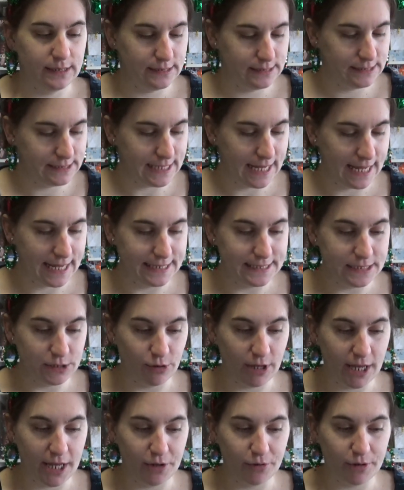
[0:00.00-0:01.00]
say it's
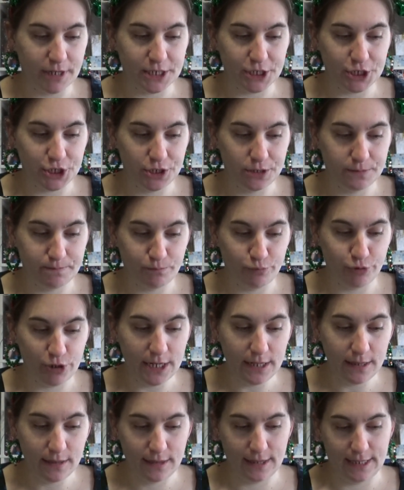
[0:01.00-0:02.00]
okay you can
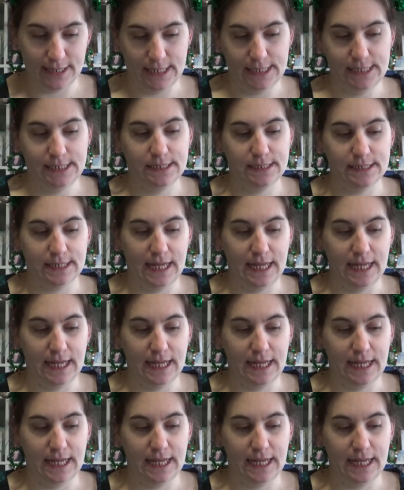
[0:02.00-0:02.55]
print this